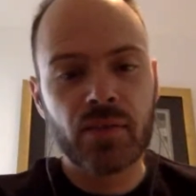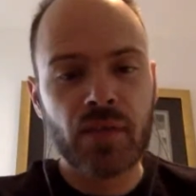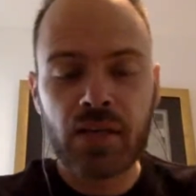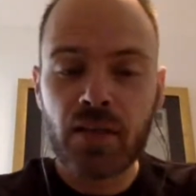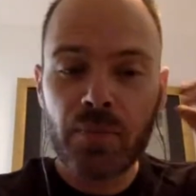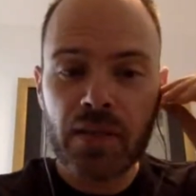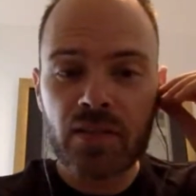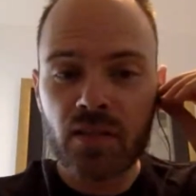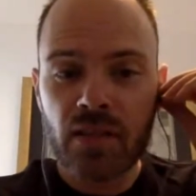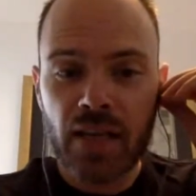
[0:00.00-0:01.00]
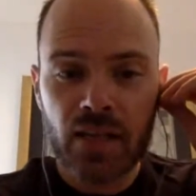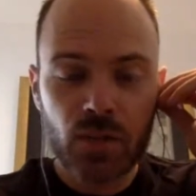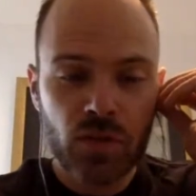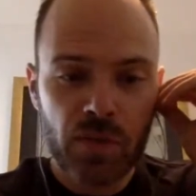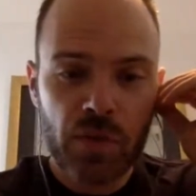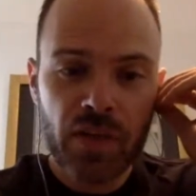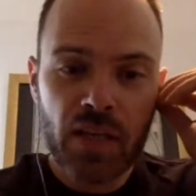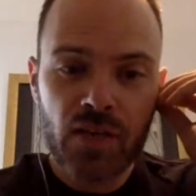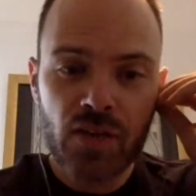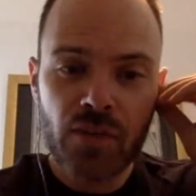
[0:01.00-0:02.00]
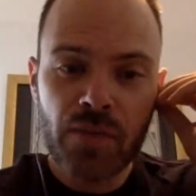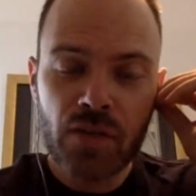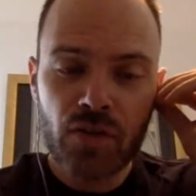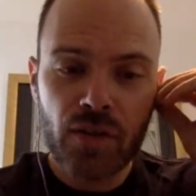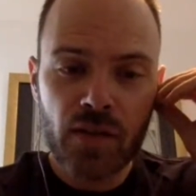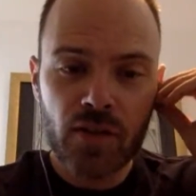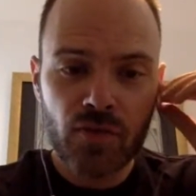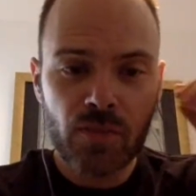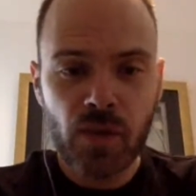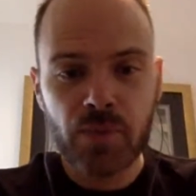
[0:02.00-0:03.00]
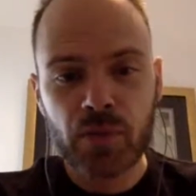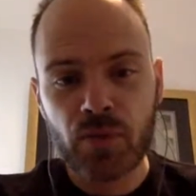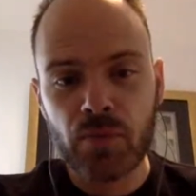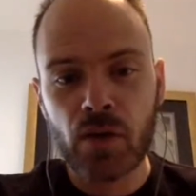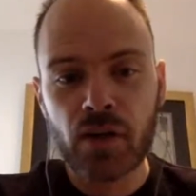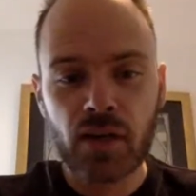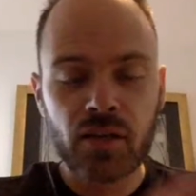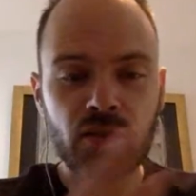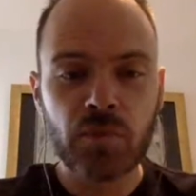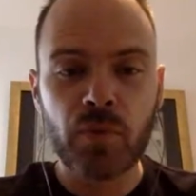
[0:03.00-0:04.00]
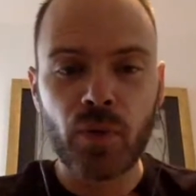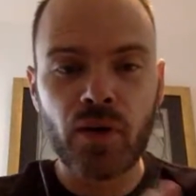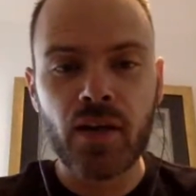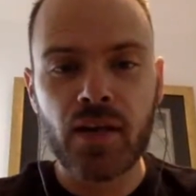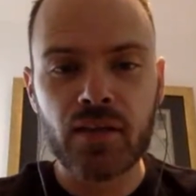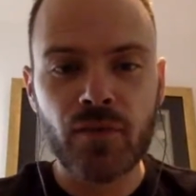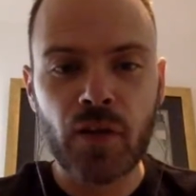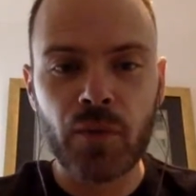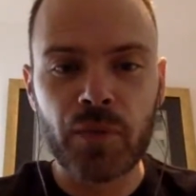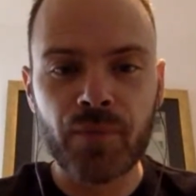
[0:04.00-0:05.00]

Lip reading: and he basically handles communication and makes sure that it's streamlined between marketing, support, and development.